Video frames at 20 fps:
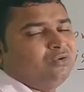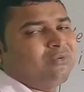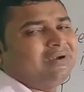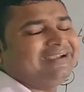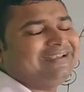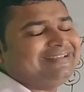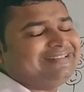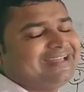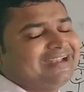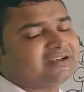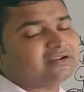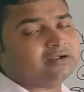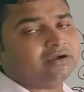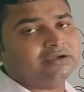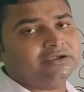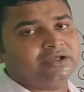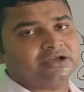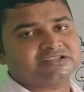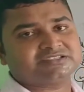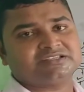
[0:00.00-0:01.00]
What is that
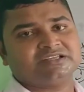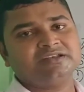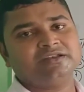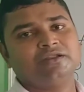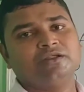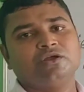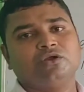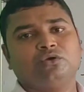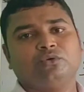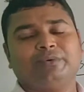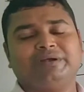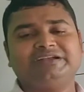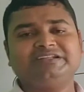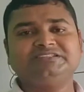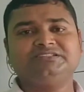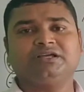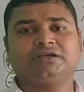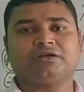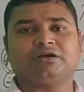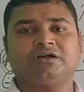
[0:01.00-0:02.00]
conduction? What
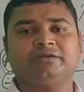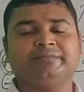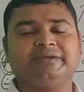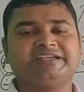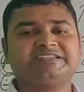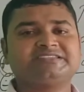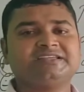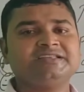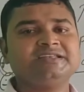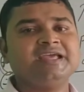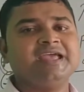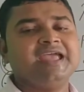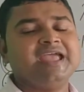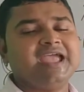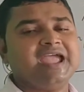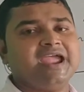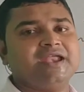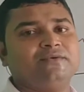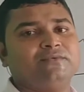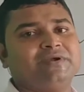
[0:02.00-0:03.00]
is the convection?
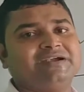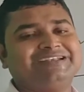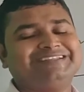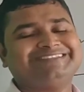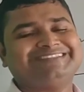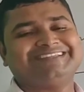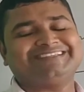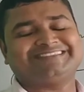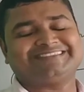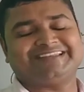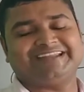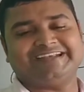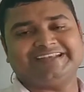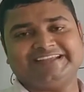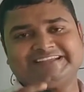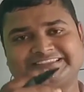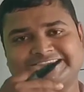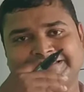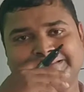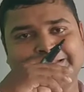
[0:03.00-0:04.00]
And what is this
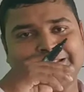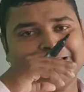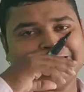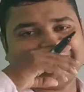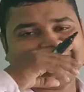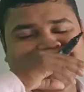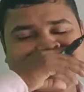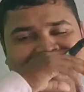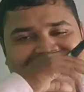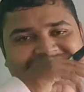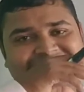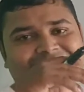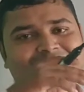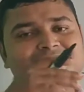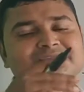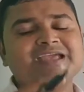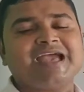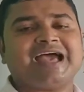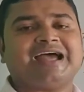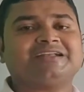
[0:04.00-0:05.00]
radiation? These
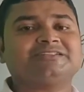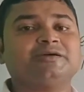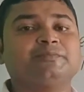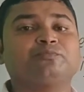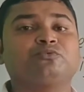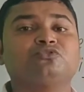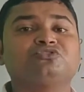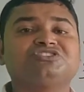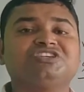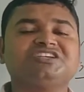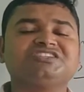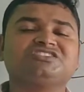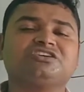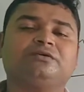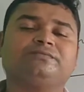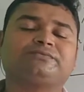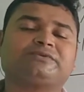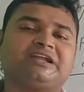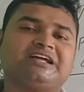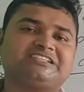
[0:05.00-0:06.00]
three are the process
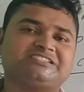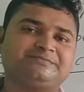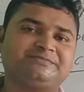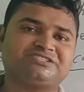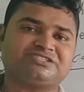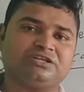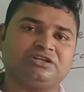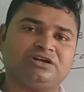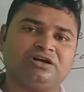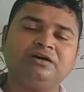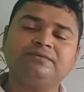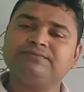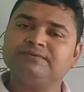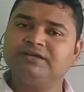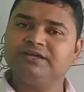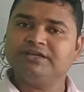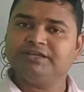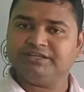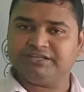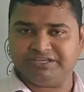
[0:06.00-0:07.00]
of transmission
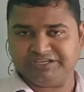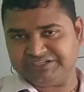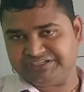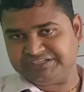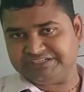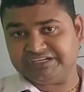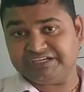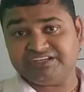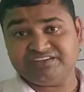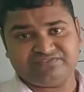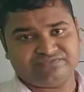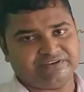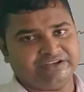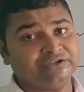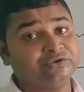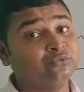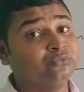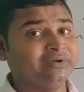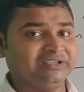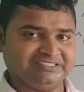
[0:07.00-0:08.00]
of heat in a
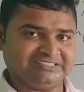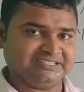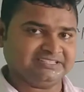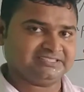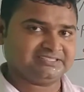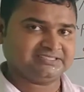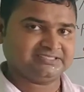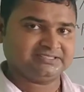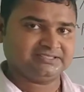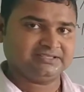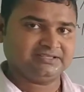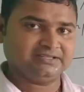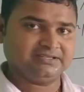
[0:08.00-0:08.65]
different ways.